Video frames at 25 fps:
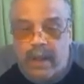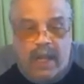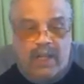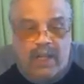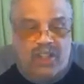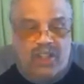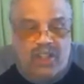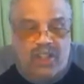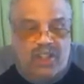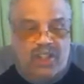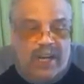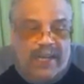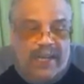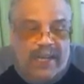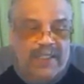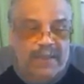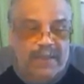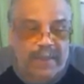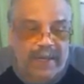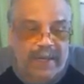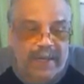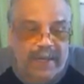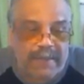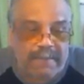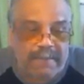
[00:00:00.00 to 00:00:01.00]

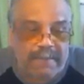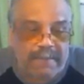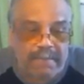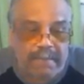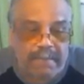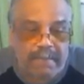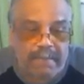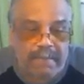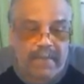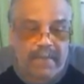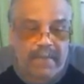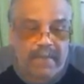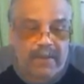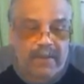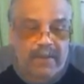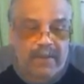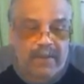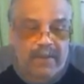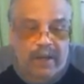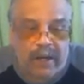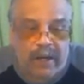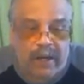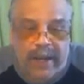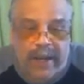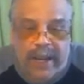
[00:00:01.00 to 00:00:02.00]
adjustment
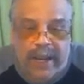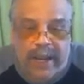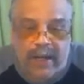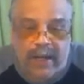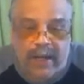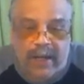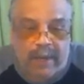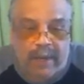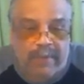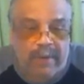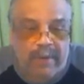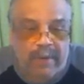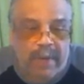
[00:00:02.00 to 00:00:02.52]
to your income.